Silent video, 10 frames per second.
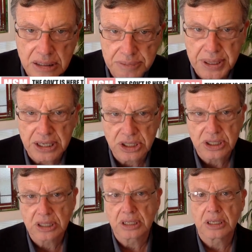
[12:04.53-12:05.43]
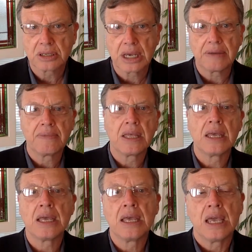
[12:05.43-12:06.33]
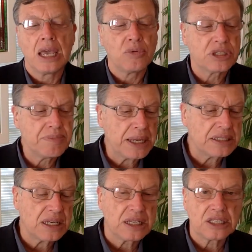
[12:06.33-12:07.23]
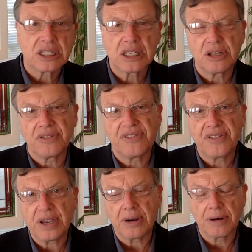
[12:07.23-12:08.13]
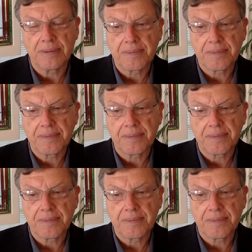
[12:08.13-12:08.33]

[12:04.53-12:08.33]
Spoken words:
speech. Okay, it was meant to instill fear.